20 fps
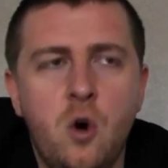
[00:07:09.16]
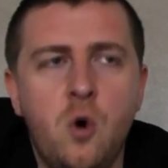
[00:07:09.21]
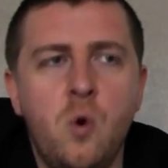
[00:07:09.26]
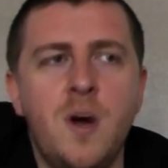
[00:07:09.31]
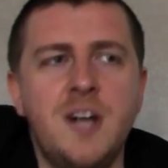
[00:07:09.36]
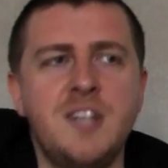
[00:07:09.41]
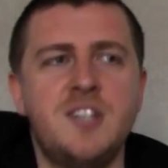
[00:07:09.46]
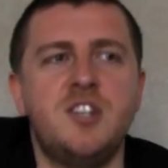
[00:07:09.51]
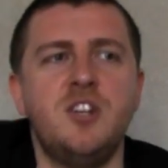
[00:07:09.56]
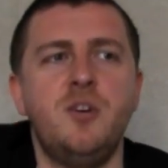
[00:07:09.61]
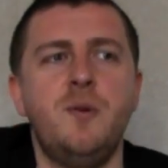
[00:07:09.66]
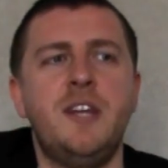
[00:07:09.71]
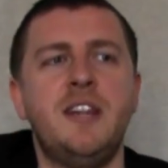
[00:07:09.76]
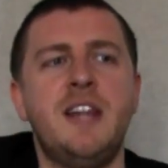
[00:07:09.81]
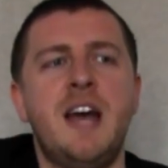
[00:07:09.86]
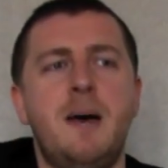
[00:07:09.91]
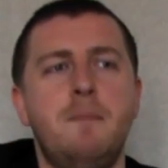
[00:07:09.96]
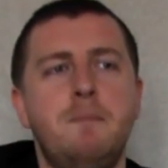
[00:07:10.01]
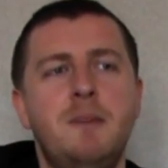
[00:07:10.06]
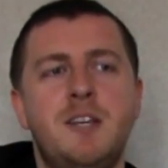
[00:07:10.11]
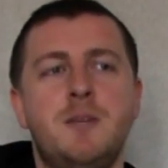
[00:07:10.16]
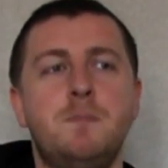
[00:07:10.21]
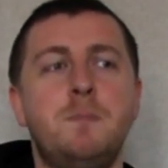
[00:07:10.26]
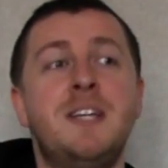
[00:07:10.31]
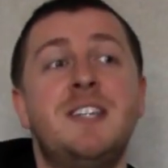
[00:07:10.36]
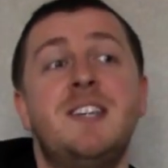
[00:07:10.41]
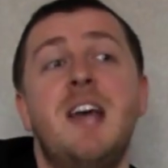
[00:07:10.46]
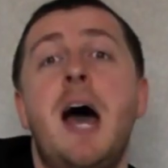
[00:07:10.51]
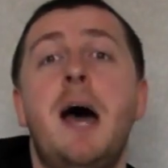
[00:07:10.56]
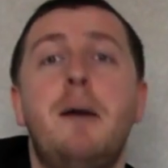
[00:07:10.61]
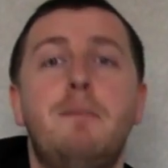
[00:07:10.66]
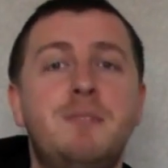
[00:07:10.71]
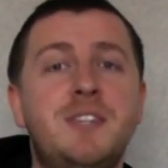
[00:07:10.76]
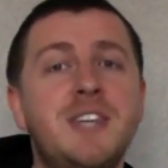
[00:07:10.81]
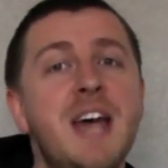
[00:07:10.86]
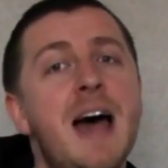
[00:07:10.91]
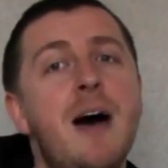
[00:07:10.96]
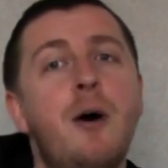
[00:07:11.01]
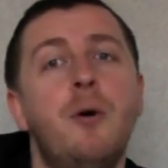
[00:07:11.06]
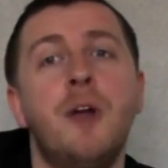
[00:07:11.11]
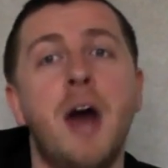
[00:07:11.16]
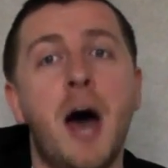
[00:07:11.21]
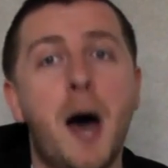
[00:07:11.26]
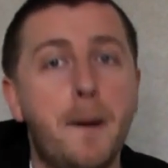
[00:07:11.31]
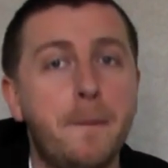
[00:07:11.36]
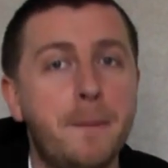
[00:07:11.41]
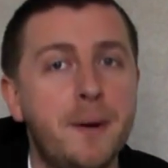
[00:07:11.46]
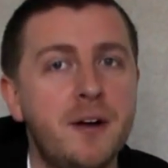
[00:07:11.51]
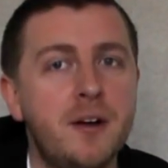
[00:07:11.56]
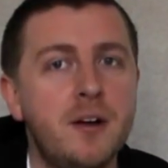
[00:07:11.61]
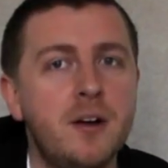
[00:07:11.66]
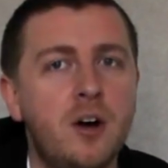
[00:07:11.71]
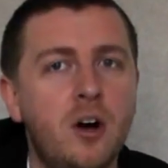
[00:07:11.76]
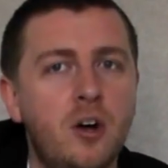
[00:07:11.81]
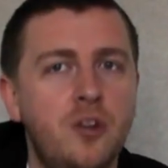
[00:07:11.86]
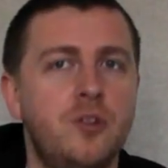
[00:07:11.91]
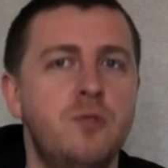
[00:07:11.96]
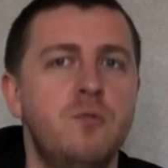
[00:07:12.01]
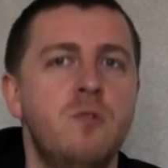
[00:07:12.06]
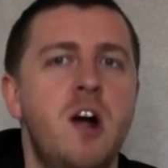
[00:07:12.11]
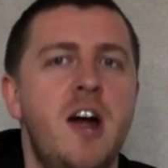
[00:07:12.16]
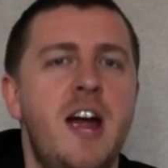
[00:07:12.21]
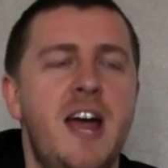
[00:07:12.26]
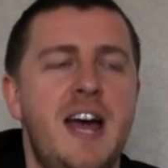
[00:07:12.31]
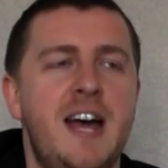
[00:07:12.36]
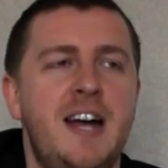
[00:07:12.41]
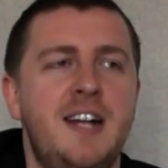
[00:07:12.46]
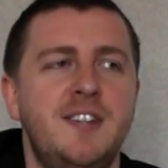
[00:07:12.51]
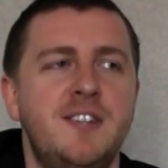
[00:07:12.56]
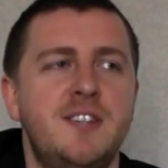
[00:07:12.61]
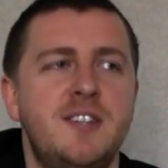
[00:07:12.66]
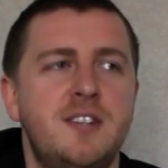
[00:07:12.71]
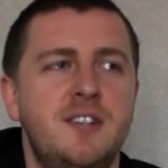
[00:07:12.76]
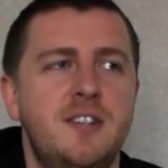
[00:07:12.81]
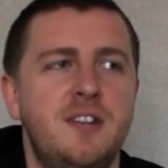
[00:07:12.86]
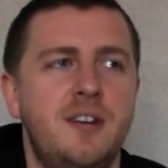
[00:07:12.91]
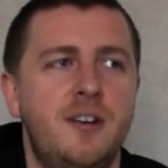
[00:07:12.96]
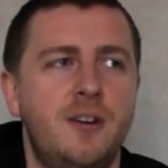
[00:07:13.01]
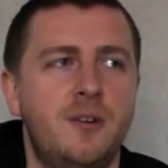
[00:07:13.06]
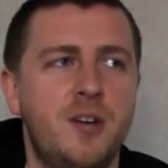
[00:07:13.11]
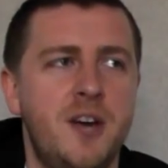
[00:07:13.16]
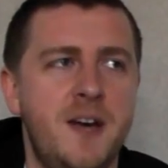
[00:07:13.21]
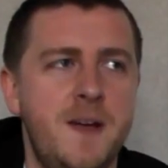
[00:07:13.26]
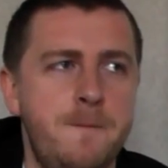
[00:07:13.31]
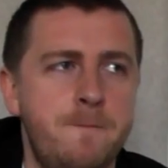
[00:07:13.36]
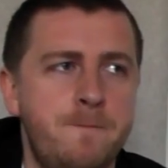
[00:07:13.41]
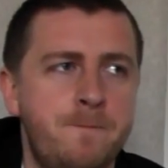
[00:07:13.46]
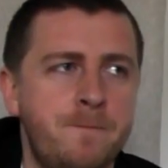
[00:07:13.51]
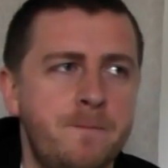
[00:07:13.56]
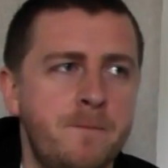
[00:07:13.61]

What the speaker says: always doing that miss up down up on the right hand. Okay?